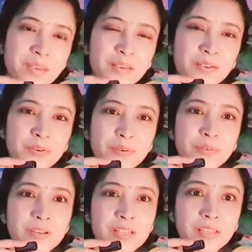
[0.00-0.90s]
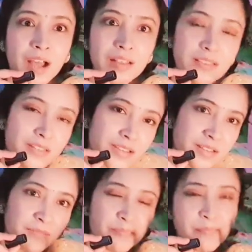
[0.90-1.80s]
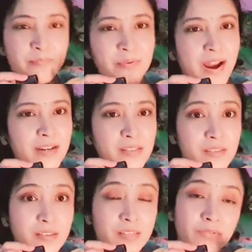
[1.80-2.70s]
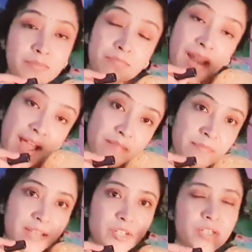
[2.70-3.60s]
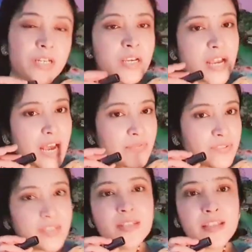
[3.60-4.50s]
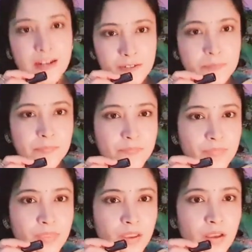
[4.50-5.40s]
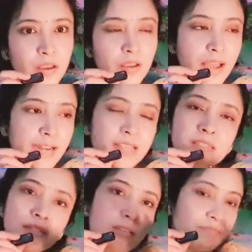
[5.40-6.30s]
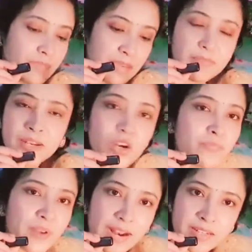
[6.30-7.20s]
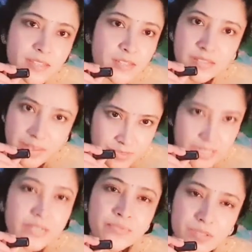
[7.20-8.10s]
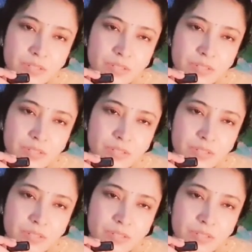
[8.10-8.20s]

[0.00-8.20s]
tantric practices, even black magic. I've seen that. At least they may not practice it themselves.